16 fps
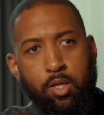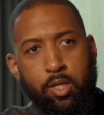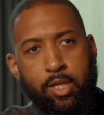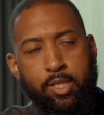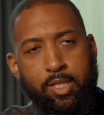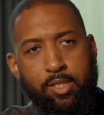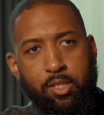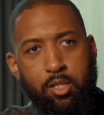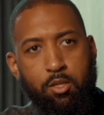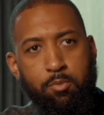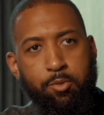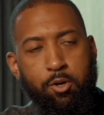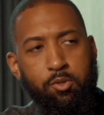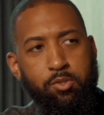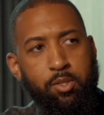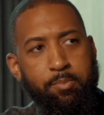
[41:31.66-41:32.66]
Yeah, because I see you
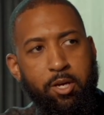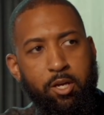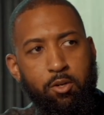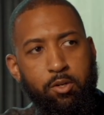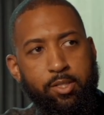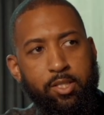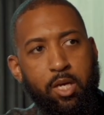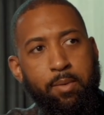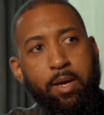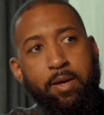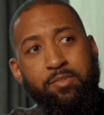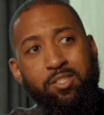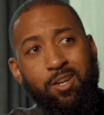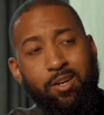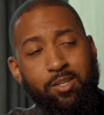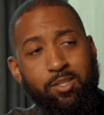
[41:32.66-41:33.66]
post about it all the time. I've
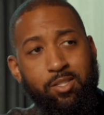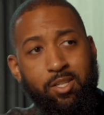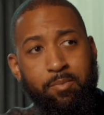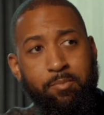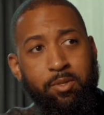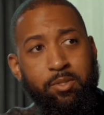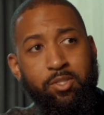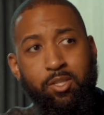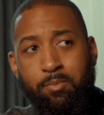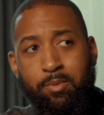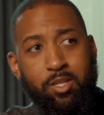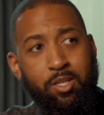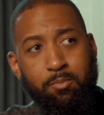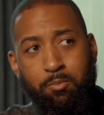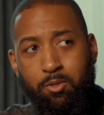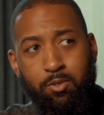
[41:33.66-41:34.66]
started so many
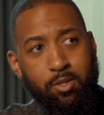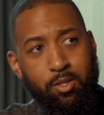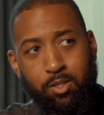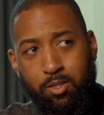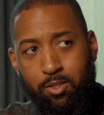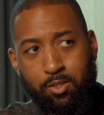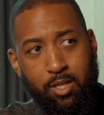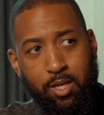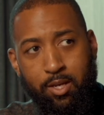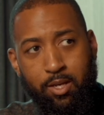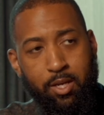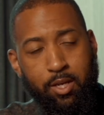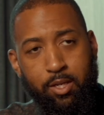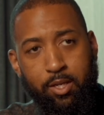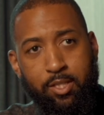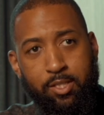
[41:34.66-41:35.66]
communities.
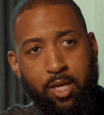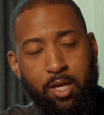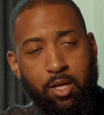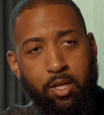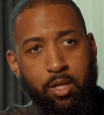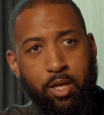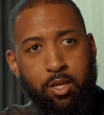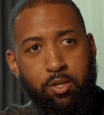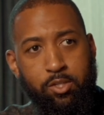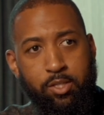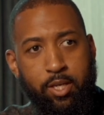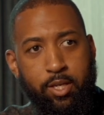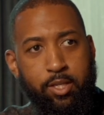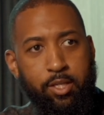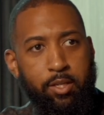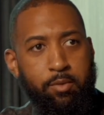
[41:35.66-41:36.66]
Because I
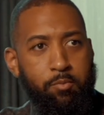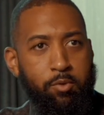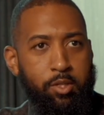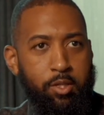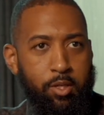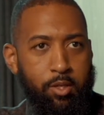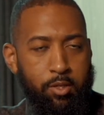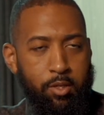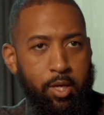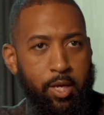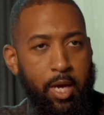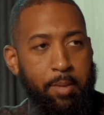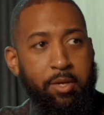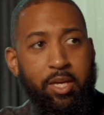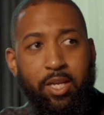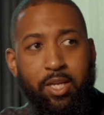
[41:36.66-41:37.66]
understand. Then
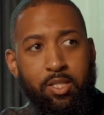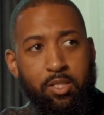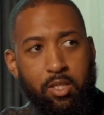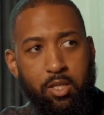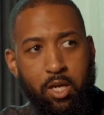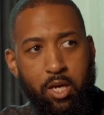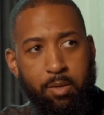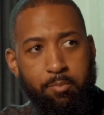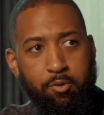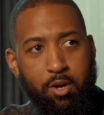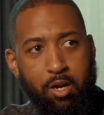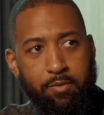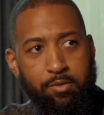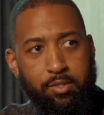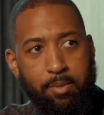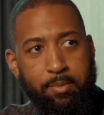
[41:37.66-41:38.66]
I'm getting into the
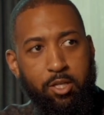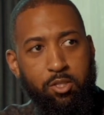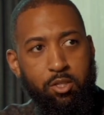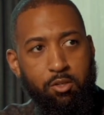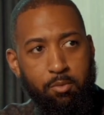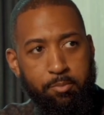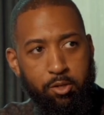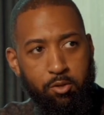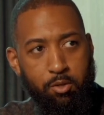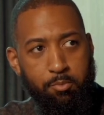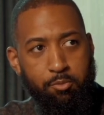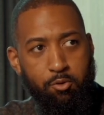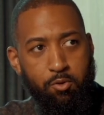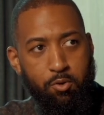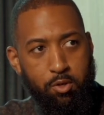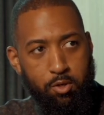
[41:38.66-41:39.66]
nonprofits. I'm actually going to be on a
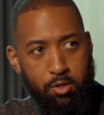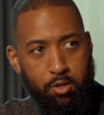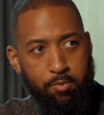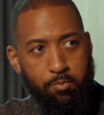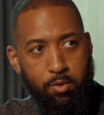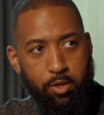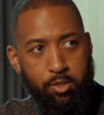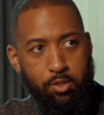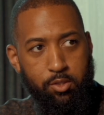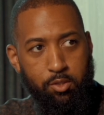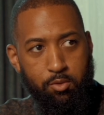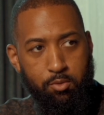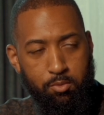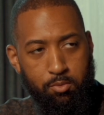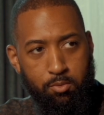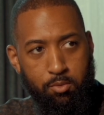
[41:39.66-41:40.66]
board of one
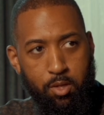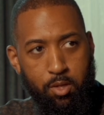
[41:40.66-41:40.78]
soon.